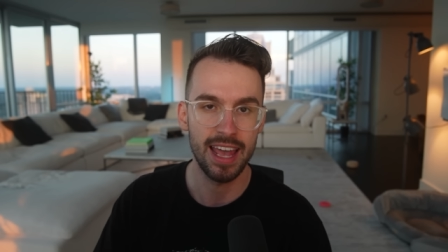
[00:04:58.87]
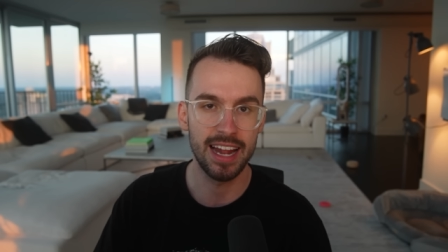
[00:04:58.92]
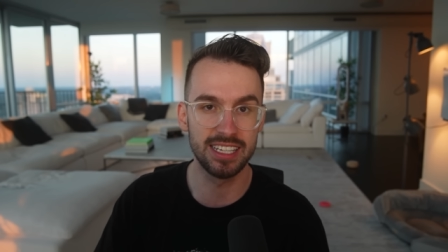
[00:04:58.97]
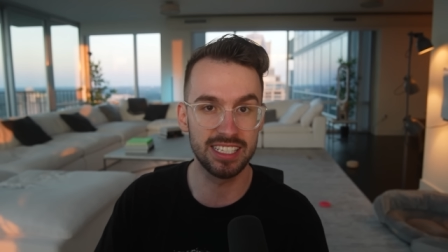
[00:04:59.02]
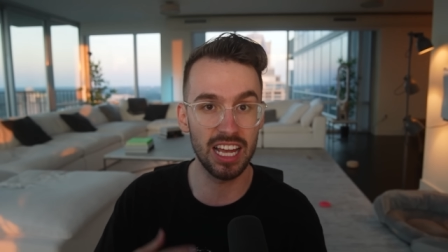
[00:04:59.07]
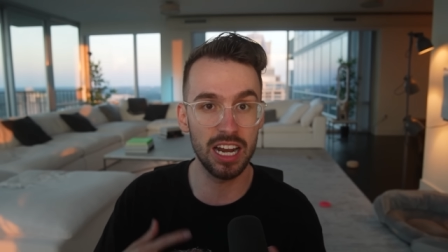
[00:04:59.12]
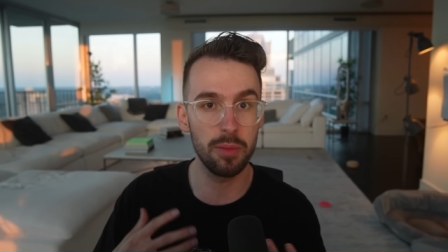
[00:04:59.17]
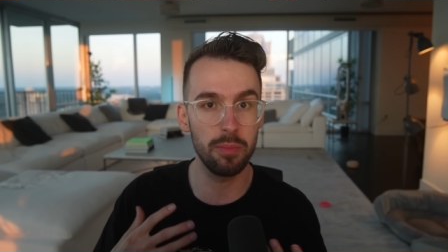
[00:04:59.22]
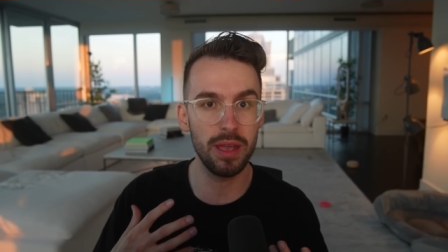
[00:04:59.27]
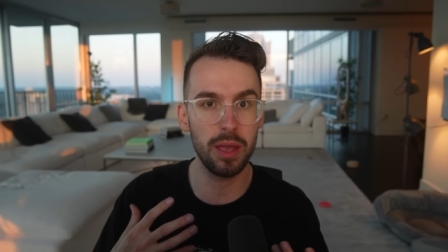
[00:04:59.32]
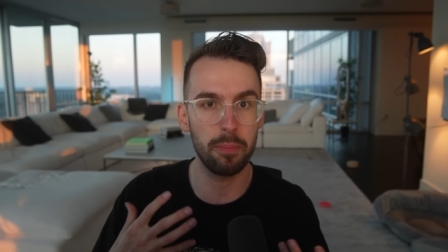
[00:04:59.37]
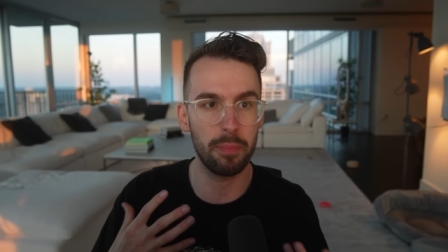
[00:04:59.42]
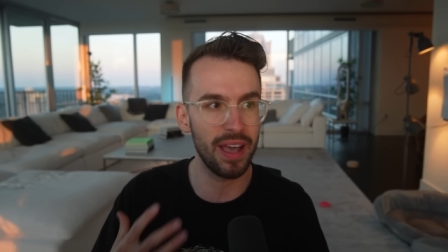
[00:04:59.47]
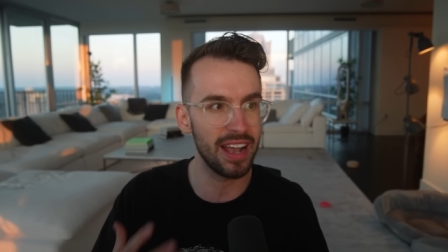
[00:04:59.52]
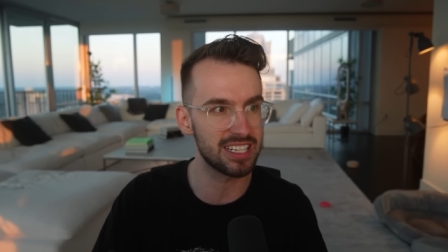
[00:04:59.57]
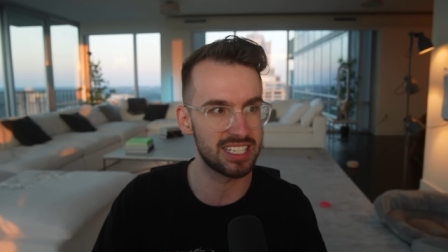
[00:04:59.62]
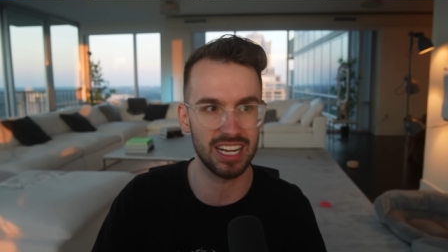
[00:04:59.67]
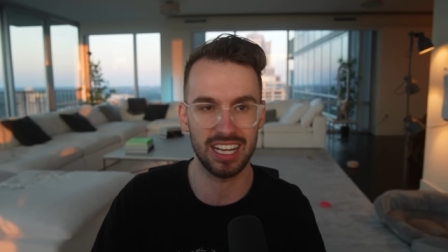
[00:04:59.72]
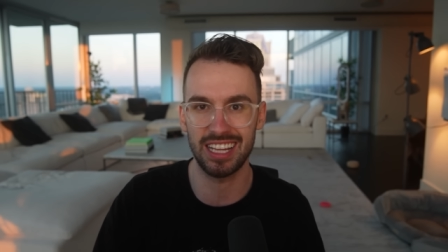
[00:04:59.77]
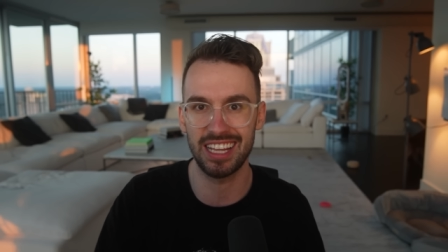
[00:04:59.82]
It's going to be
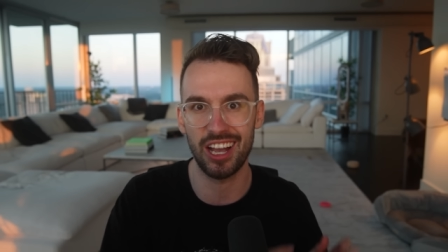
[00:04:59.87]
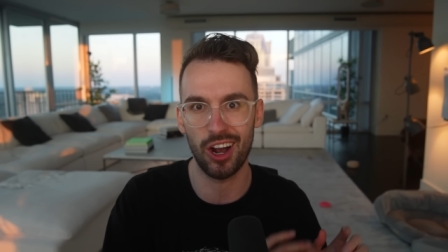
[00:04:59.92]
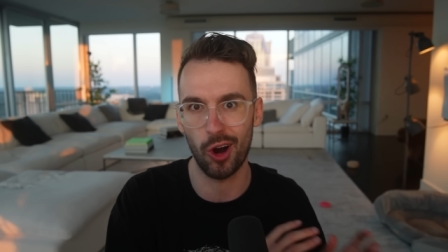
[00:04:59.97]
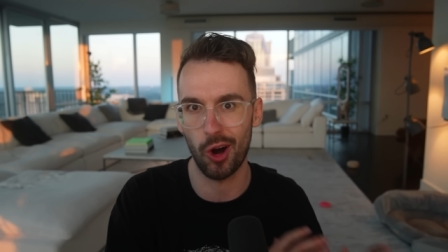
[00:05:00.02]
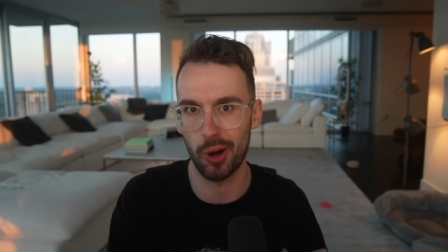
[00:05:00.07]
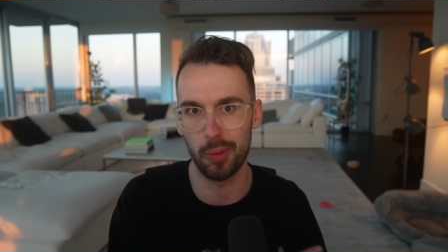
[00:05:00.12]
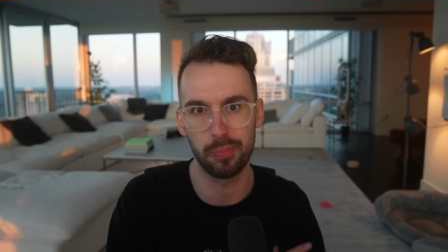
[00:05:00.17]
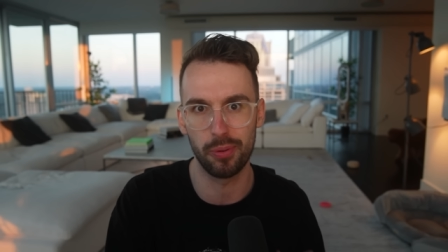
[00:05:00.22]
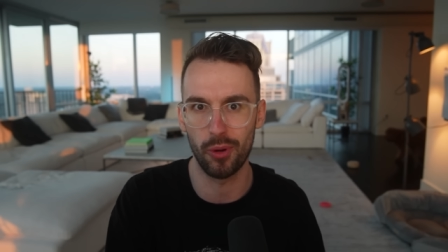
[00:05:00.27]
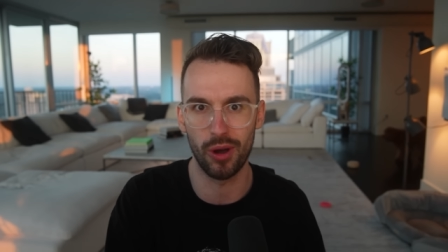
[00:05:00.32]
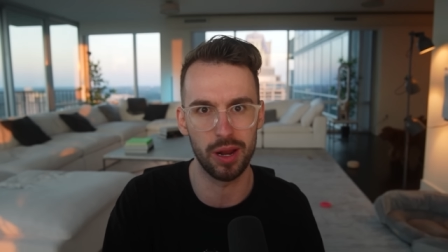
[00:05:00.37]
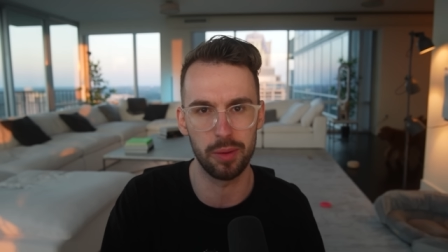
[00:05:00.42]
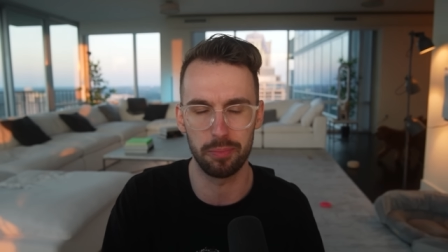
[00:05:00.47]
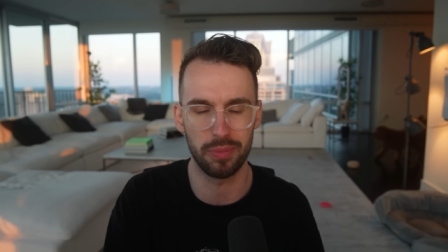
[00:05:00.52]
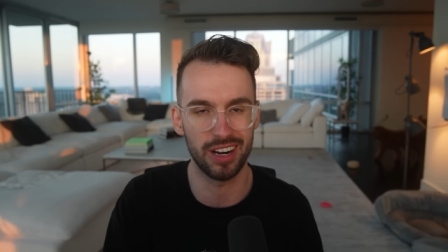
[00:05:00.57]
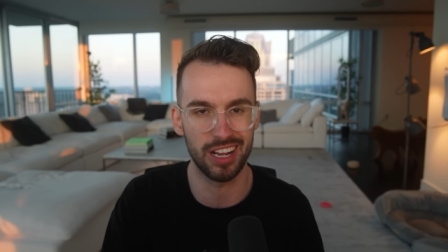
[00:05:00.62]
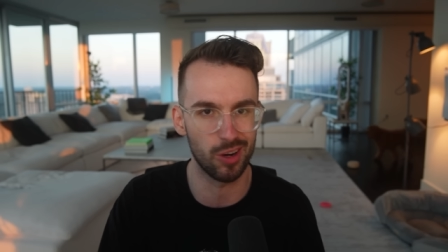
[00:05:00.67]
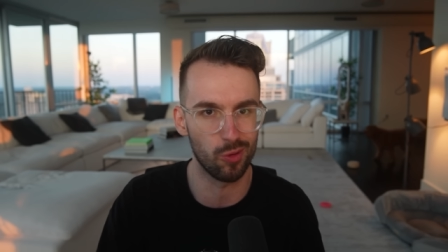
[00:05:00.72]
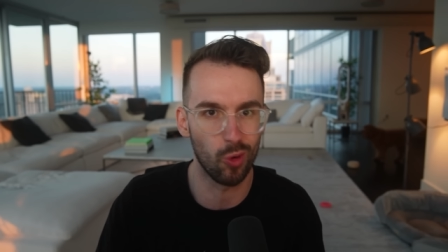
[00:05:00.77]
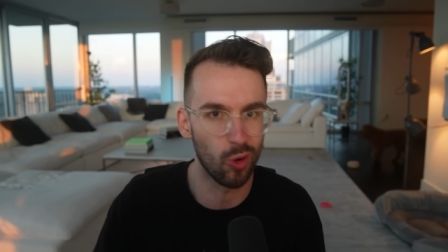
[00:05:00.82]
basically
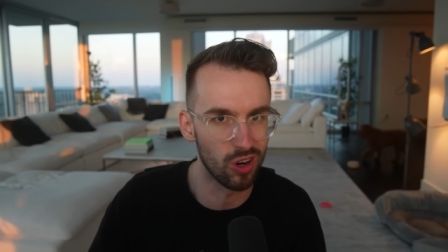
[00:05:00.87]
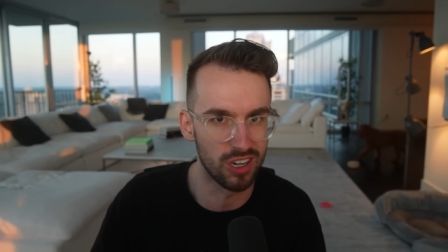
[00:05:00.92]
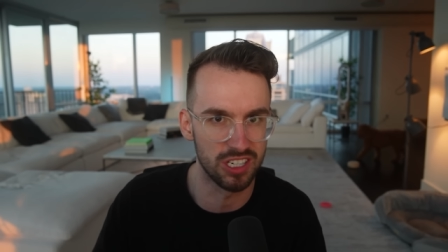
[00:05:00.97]
Hardpoint, but in